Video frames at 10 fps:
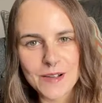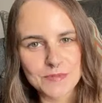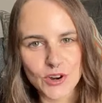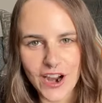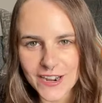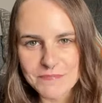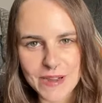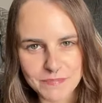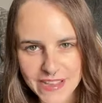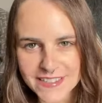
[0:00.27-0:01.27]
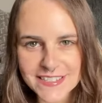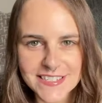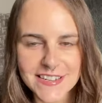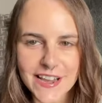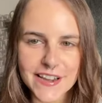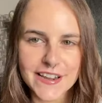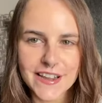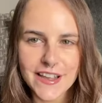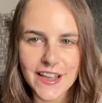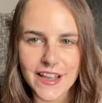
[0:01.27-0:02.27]
I'm trying my best today,
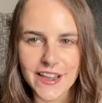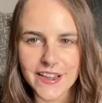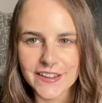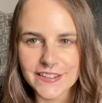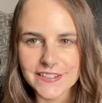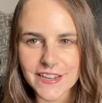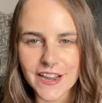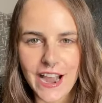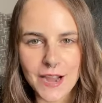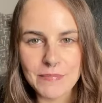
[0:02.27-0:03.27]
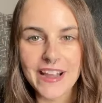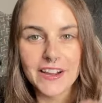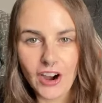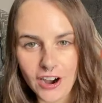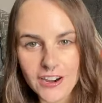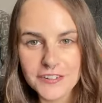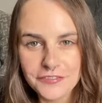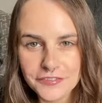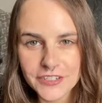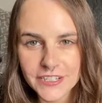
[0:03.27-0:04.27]
and uh, I might
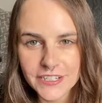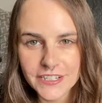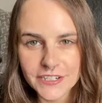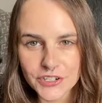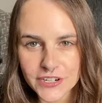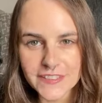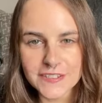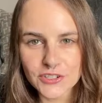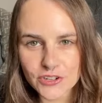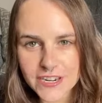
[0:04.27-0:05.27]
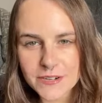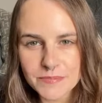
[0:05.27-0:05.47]
cough during the stream.